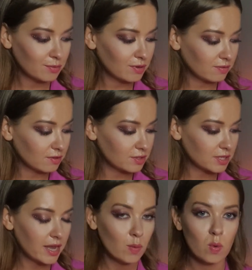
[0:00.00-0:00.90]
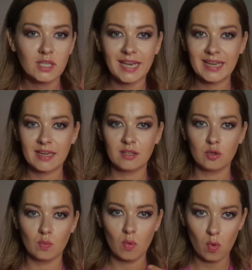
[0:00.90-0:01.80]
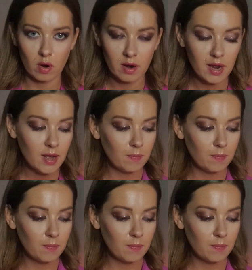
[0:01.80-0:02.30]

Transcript: universe, hey, what I can do more,